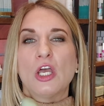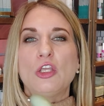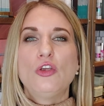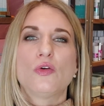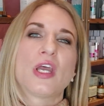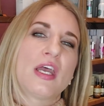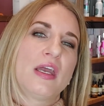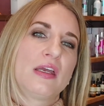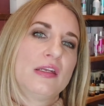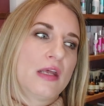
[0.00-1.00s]
you
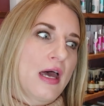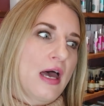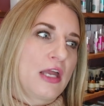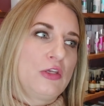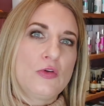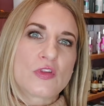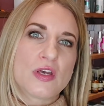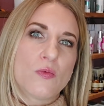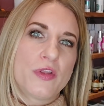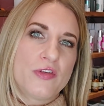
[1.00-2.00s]
can use
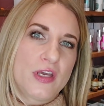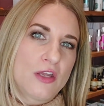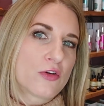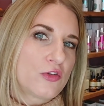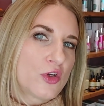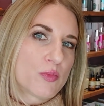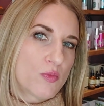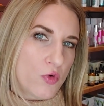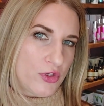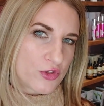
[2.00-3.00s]
it once you get your serums and
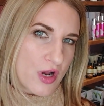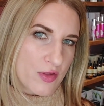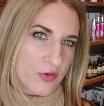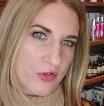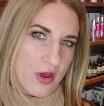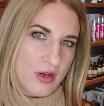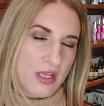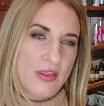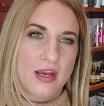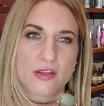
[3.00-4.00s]
moisturizers on,
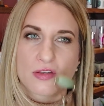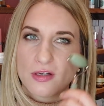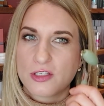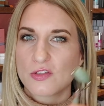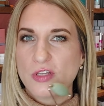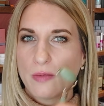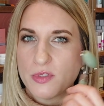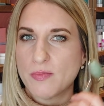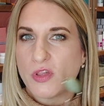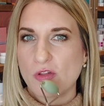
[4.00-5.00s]
and then it's going to just help to
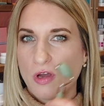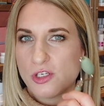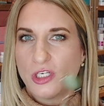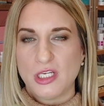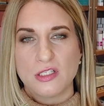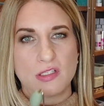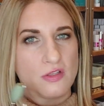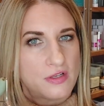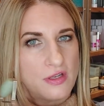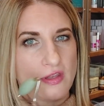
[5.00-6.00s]
massage it into
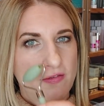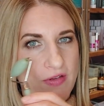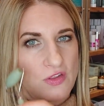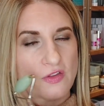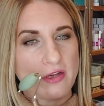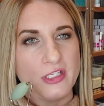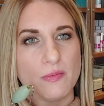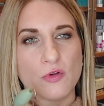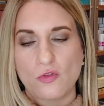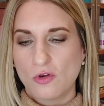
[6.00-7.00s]
the face a lot
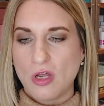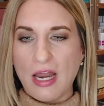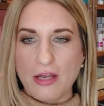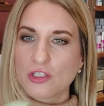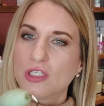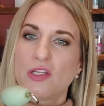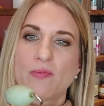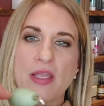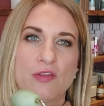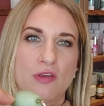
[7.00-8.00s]
deeper. So you're not actually
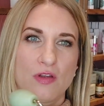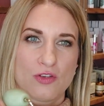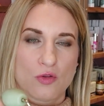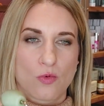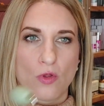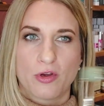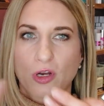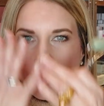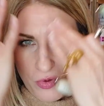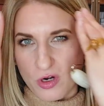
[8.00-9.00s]
dispensing onto the roller. You're
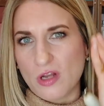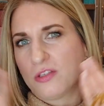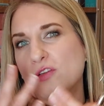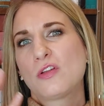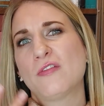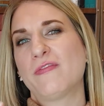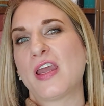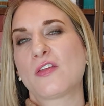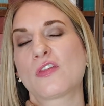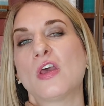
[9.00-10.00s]
going to put it onto the
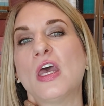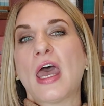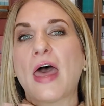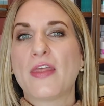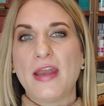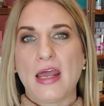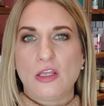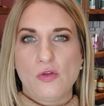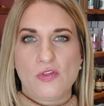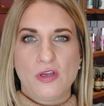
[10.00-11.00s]
face and the neck
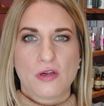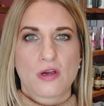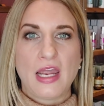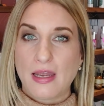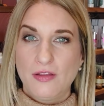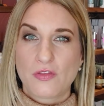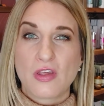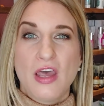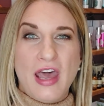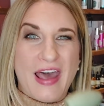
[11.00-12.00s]
using your hands,
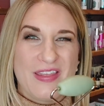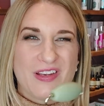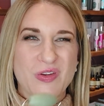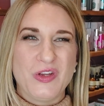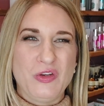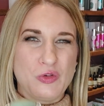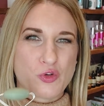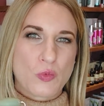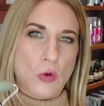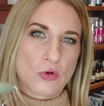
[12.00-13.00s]
and then you can use
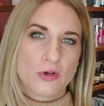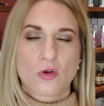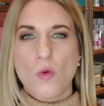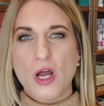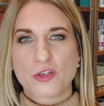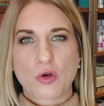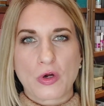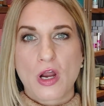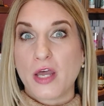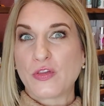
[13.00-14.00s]
your roller, your gua sha, or
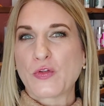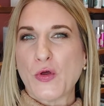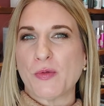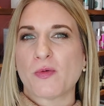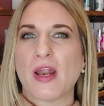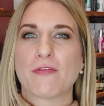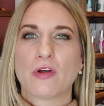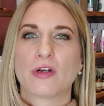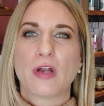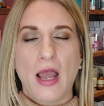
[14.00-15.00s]
your ice globes,
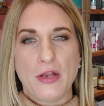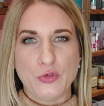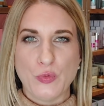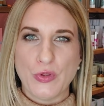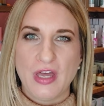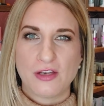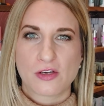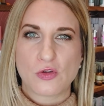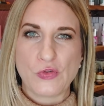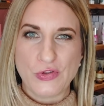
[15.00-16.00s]
whatever tool that you're
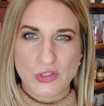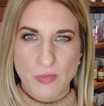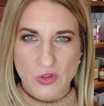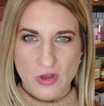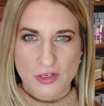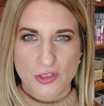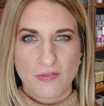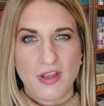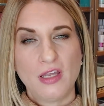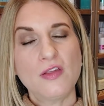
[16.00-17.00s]
using to massage the
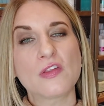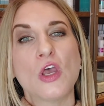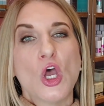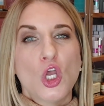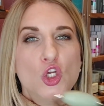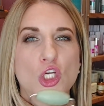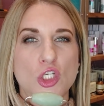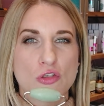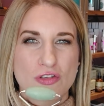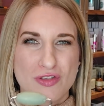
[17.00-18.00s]
face. You can
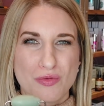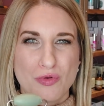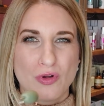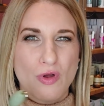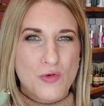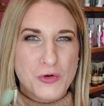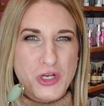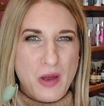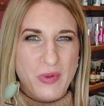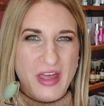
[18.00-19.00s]
use your tool over
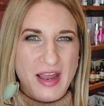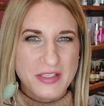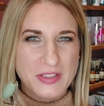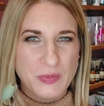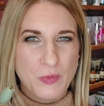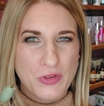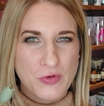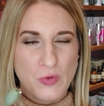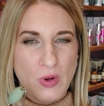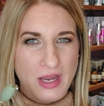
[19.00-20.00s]
top of that once
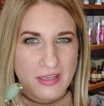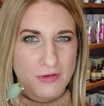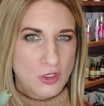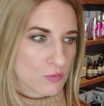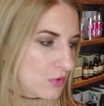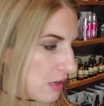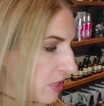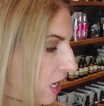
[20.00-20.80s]
you give it a good rub.